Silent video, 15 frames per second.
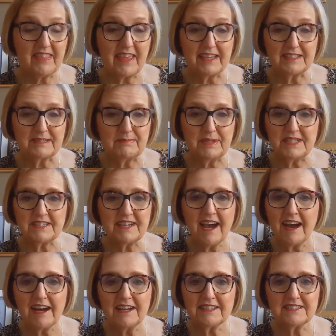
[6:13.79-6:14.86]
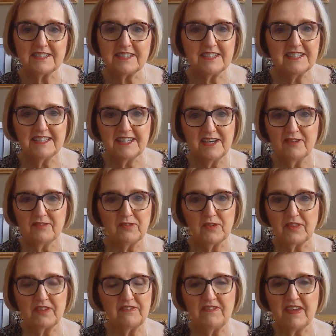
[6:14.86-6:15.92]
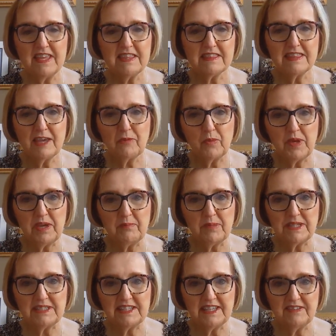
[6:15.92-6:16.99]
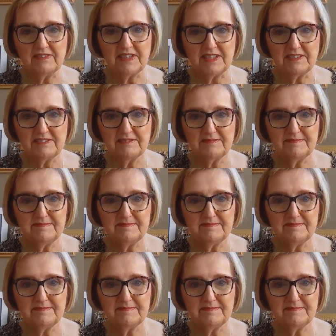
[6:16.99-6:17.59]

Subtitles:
Thanks be to God for the faith that we have been given.